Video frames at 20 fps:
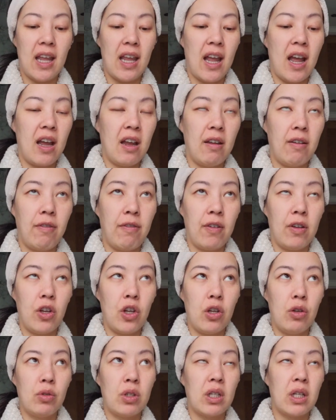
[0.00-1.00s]
I've
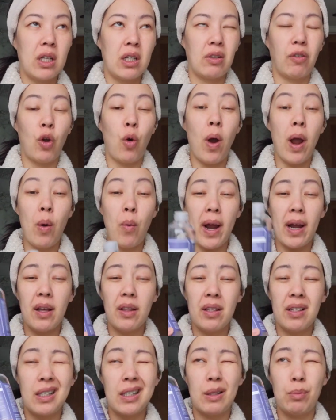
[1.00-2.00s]
used this for quite a while.
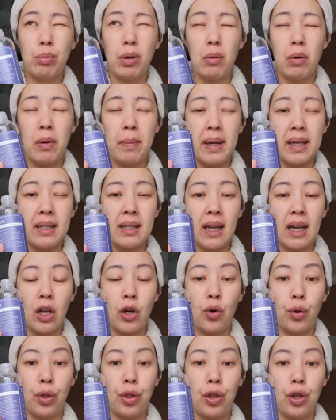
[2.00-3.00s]
This is probably my
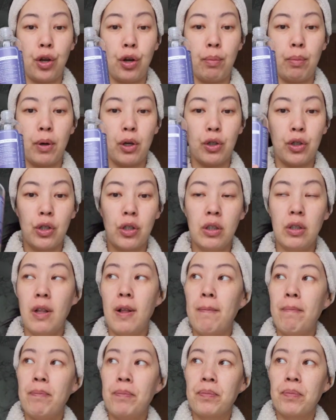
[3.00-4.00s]
second or third bottle.
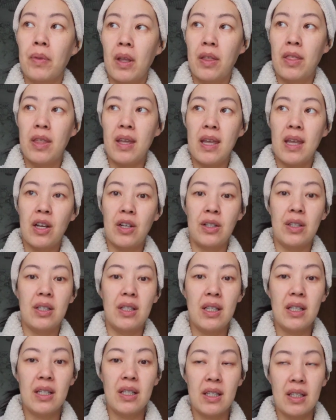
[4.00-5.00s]
The
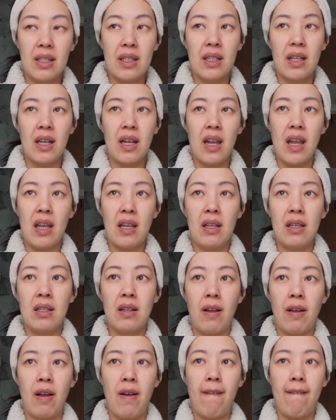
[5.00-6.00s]
consistency
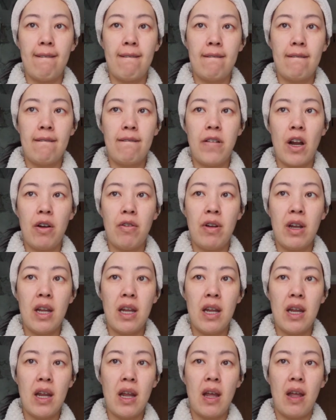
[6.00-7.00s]
is
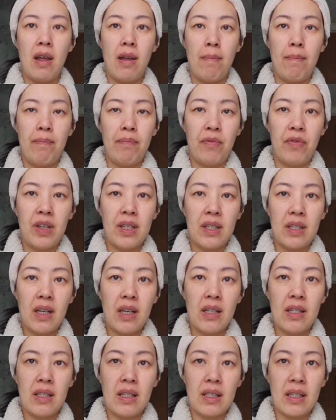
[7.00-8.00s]
very
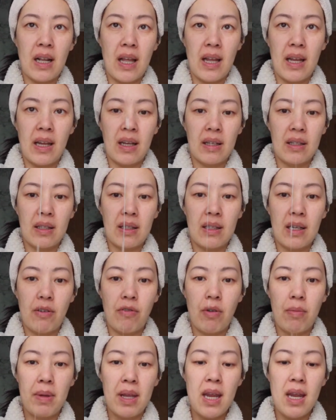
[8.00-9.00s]
viscous. It's like
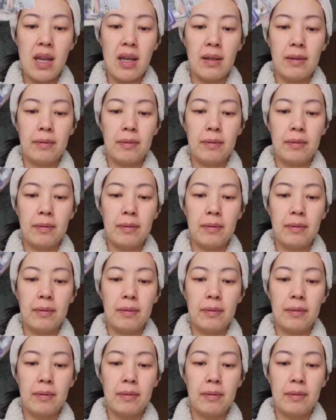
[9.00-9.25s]
serum-y.